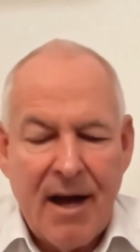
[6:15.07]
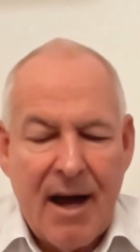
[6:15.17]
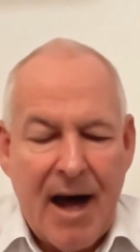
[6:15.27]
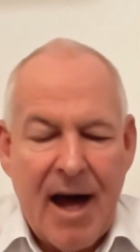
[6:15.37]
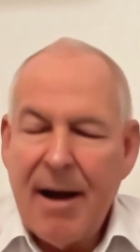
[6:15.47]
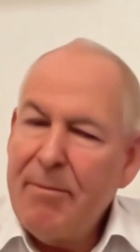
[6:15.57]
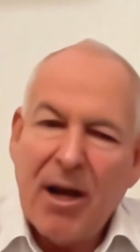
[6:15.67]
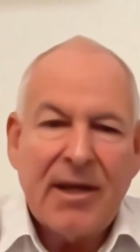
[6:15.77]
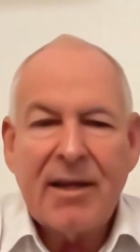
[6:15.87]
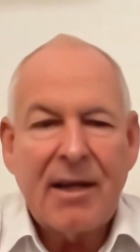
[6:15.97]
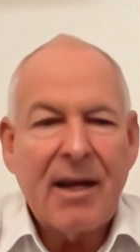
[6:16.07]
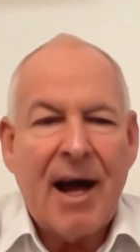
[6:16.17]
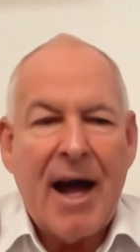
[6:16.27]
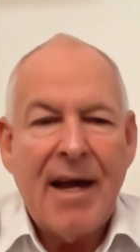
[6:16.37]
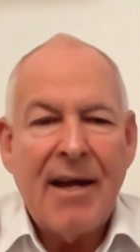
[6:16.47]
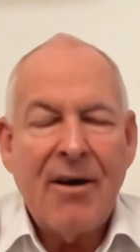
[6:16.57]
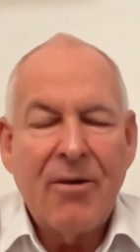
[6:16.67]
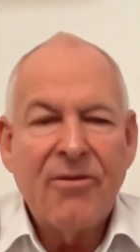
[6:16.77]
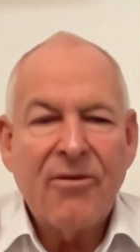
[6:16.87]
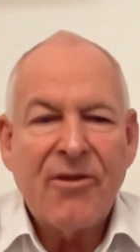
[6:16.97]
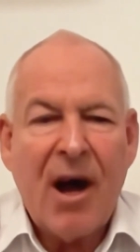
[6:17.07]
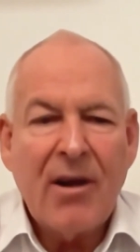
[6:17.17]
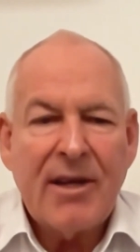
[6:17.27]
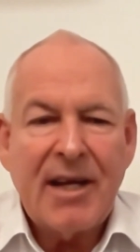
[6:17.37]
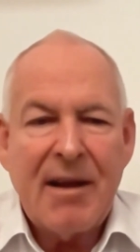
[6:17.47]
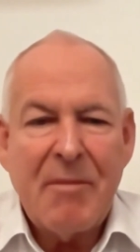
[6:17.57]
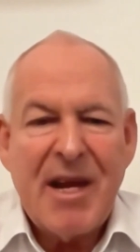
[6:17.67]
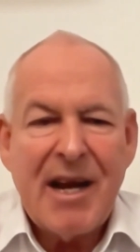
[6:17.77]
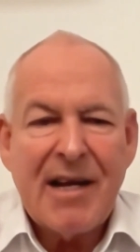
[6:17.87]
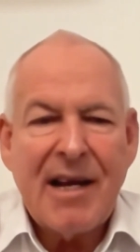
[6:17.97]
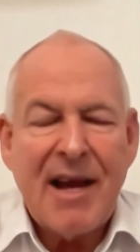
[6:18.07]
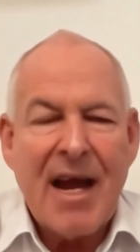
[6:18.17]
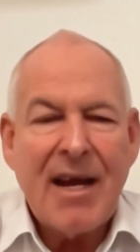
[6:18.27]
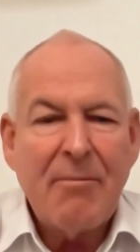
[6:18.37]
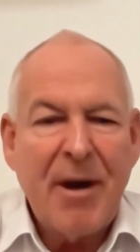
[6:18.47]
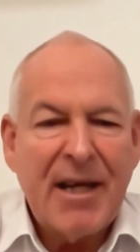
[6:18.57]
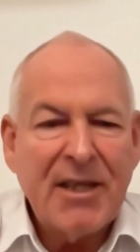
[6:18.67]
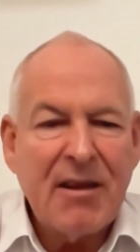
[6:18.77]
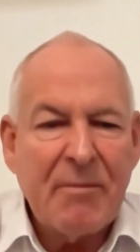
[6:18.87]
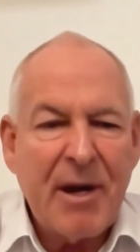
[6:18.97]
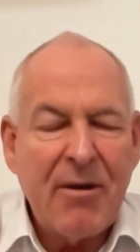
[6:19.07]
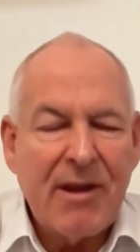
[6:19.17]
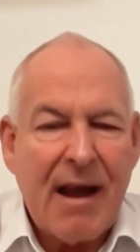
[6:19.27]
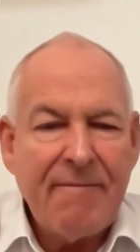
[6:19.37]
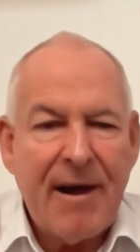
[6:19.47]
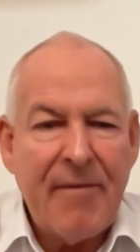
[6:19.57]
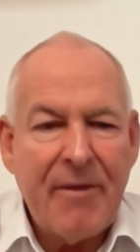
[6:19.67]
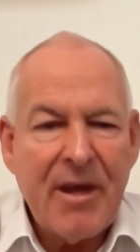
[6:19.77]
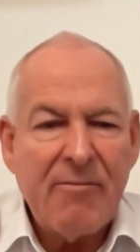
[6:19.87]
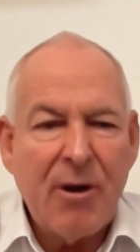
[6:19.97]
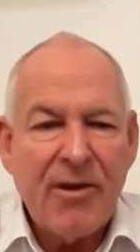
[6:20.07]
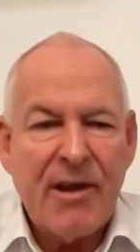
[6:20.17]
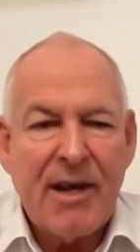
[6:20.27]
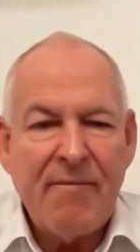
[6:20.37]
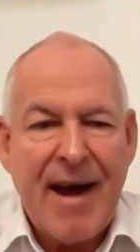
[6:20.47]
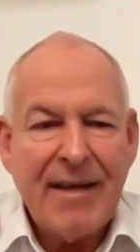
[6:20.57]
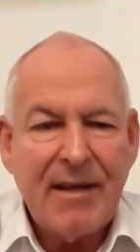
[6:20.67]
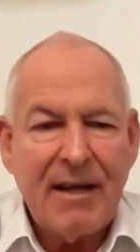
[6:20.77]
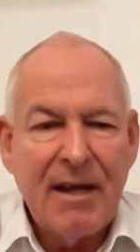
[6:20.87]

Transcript: uh, but I also started immediately taking pictures because I felt this was an event